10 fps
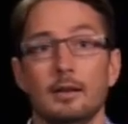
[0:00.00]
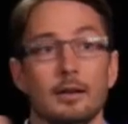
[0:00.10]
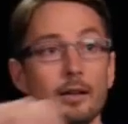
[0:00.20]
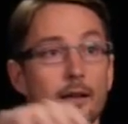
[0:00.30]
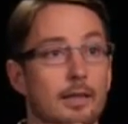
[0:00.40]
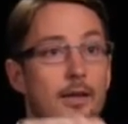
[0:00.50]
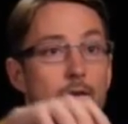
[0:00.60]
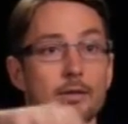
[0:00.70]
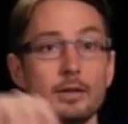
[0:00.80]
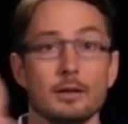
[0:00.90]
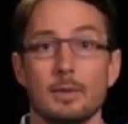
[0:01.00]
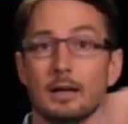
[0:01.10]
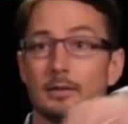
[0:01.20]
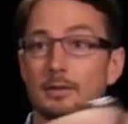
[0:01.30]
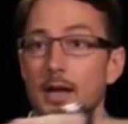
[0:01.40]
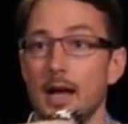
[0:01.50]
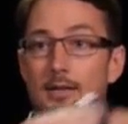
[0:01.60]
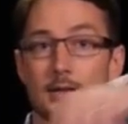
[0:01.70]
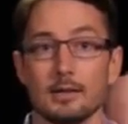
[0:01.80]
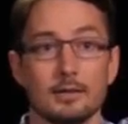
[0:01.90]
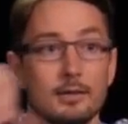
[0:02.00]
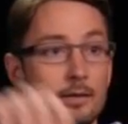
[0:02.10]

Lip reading: Or like that old, Michael Jackson,